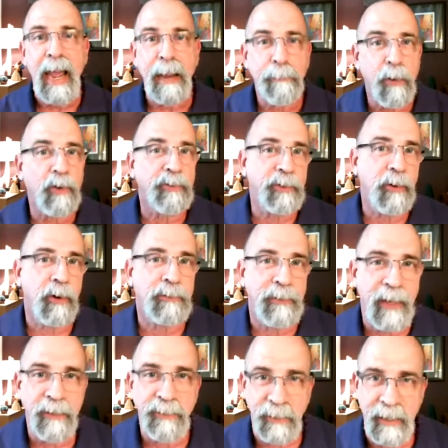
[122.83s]
a marching arts
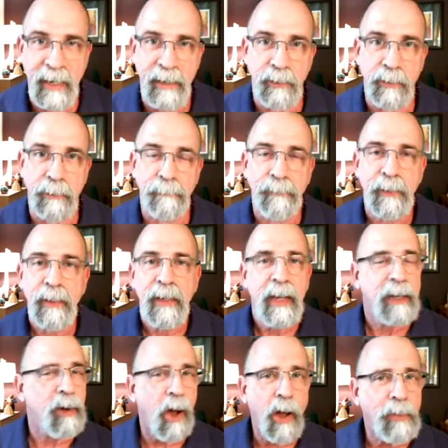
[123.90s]
educator.
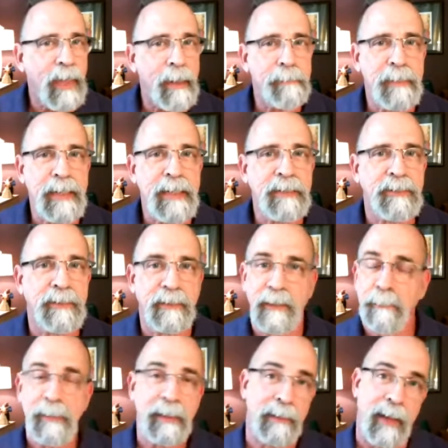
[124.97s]
And all that means is it
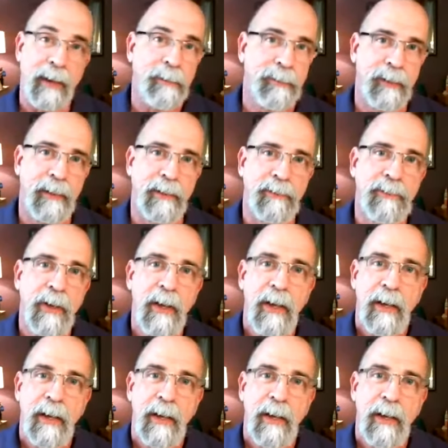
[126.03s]
can be a lot of things.